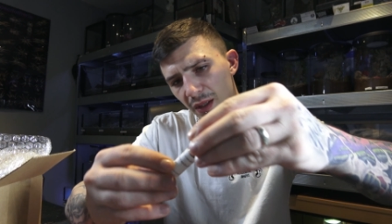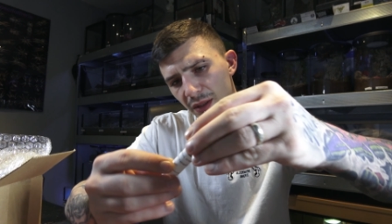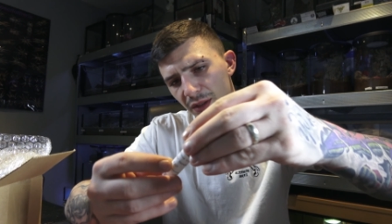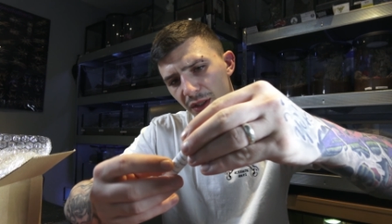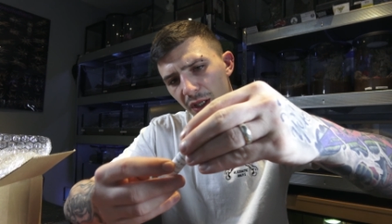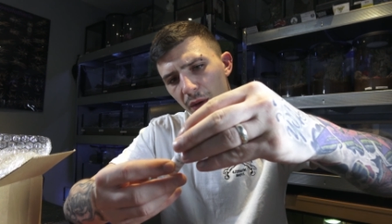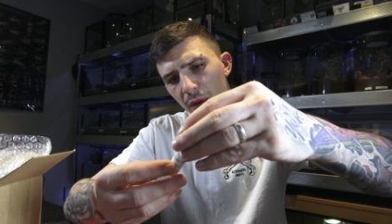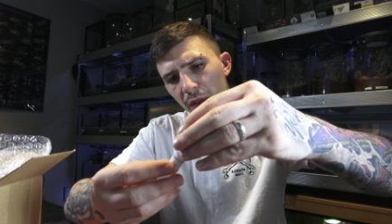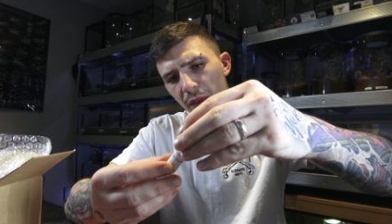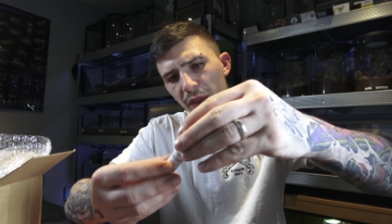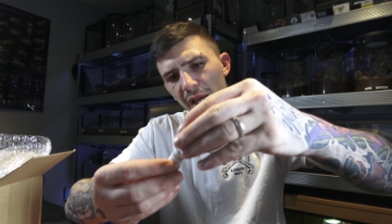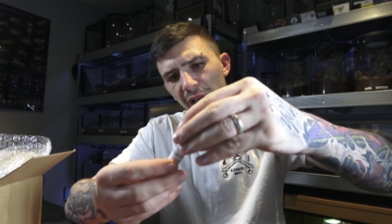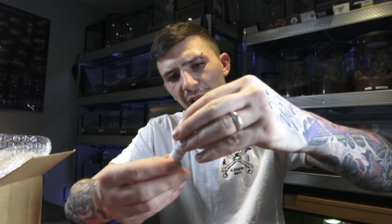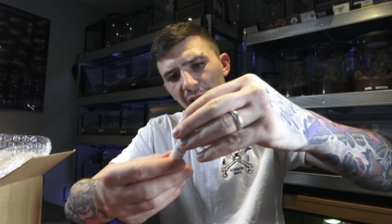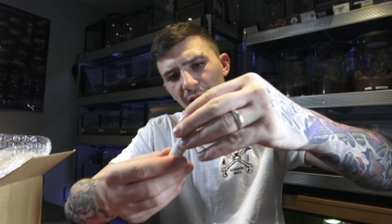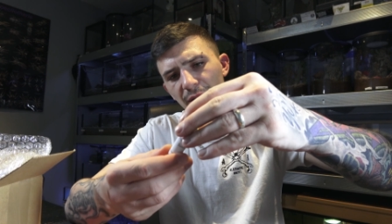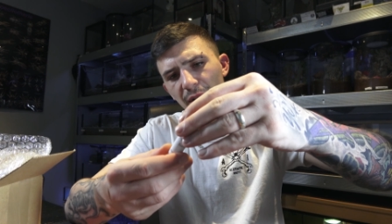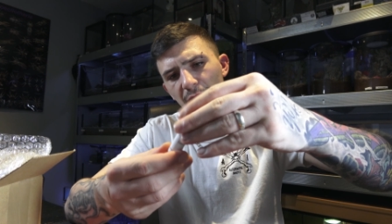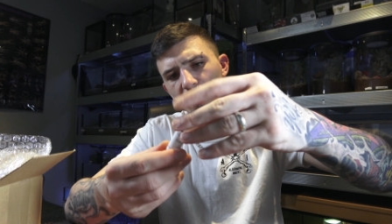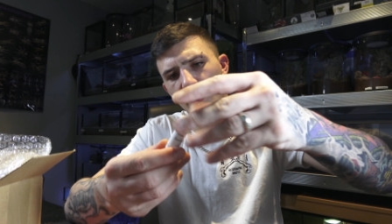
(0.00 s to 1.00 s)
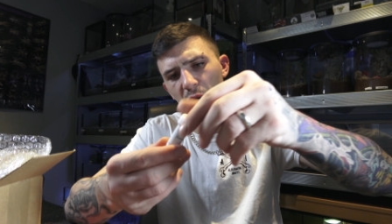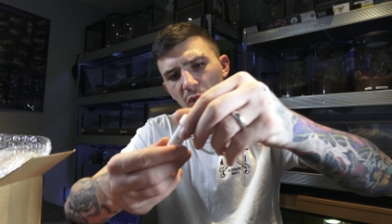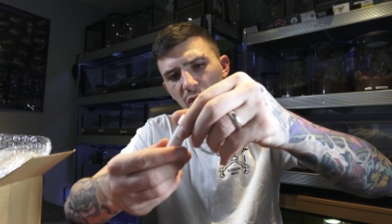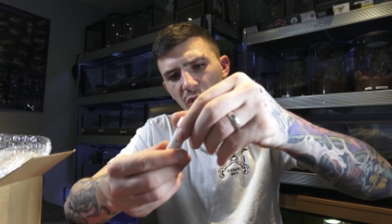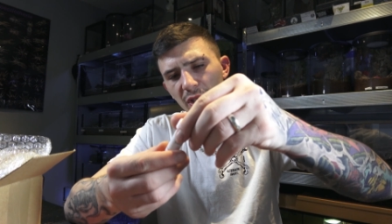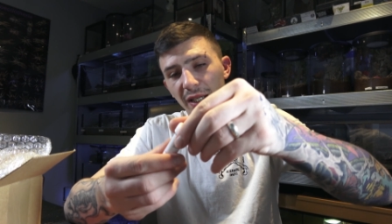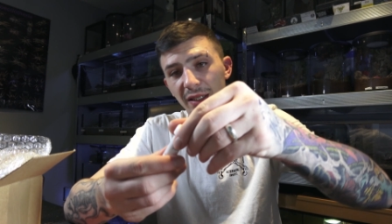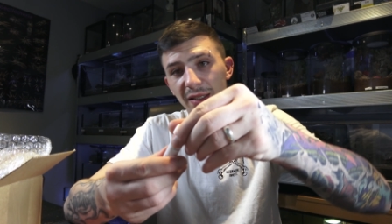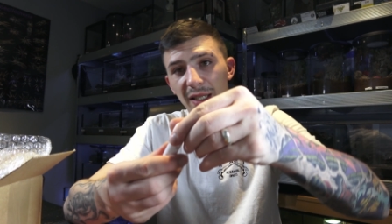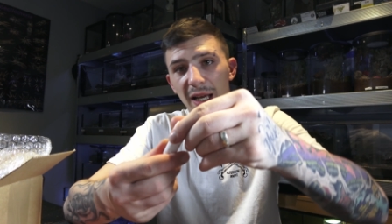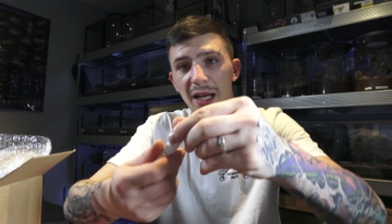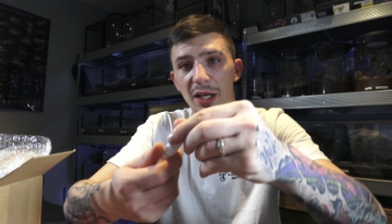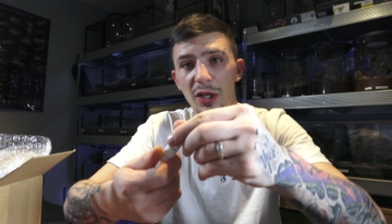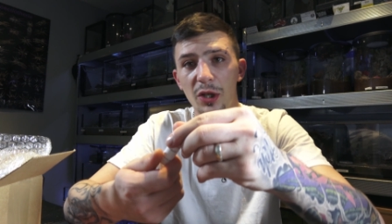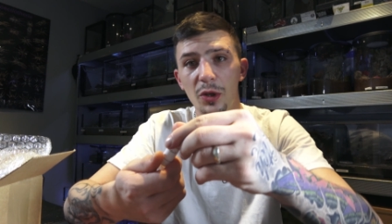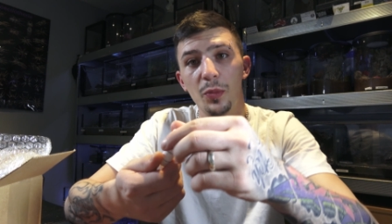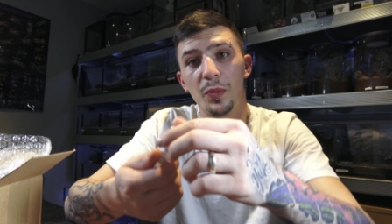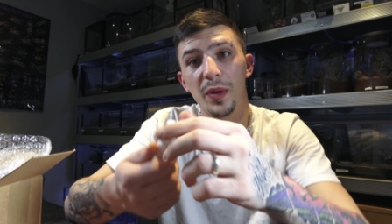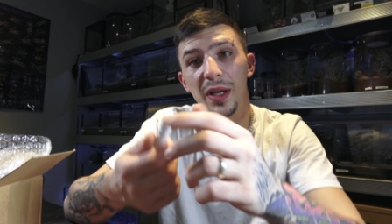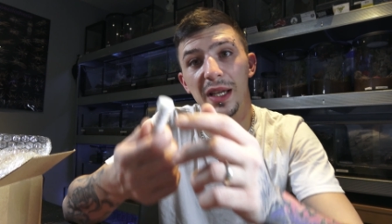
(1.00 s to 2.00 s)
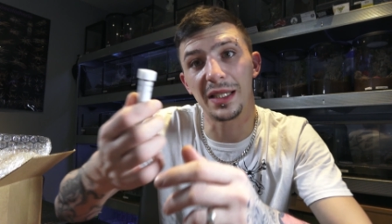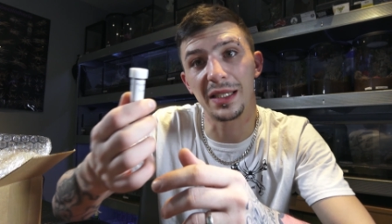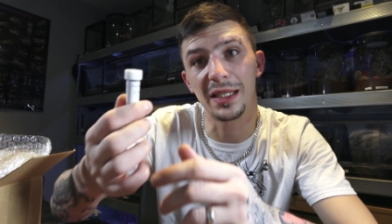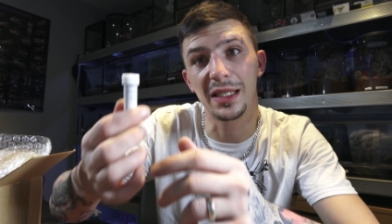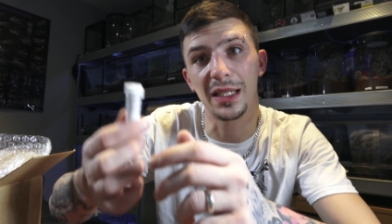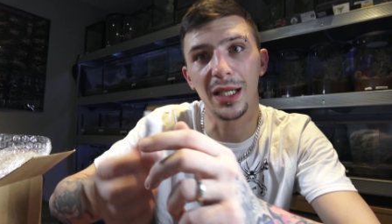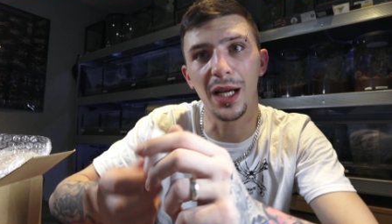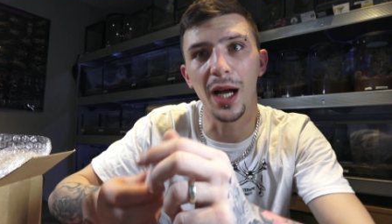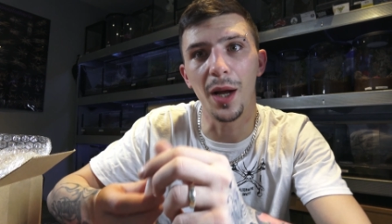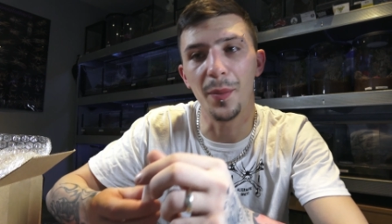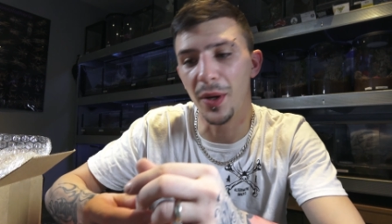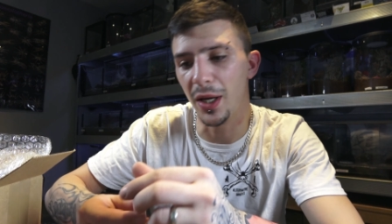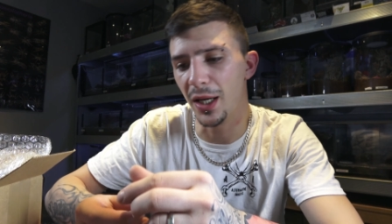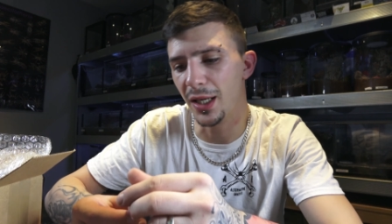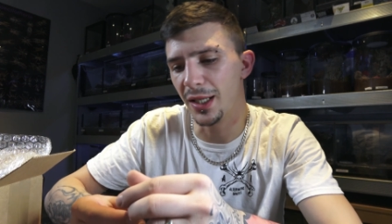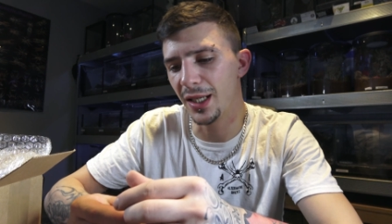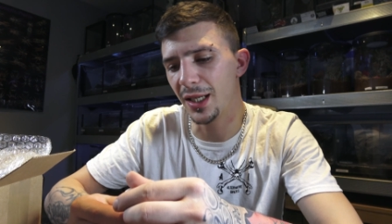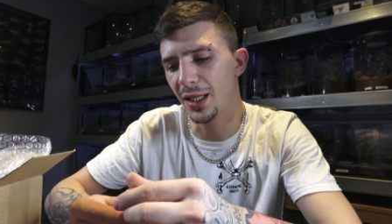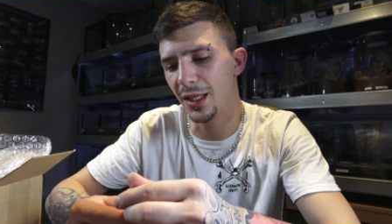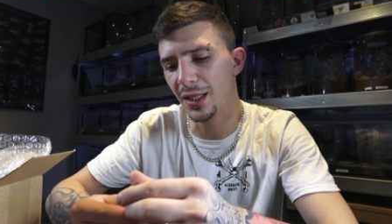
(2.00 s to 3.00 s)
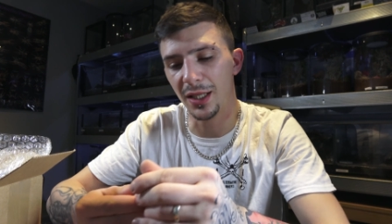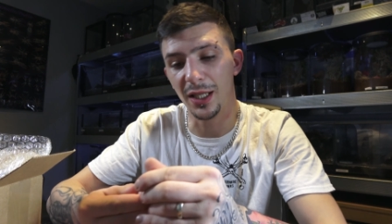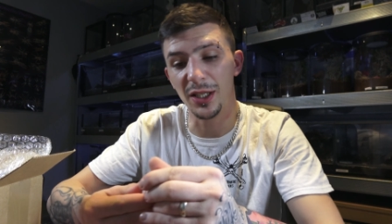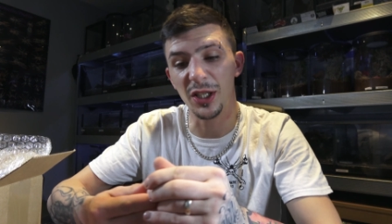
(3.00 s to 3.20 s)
So thank you very much, that's our new biggest Tarantulas,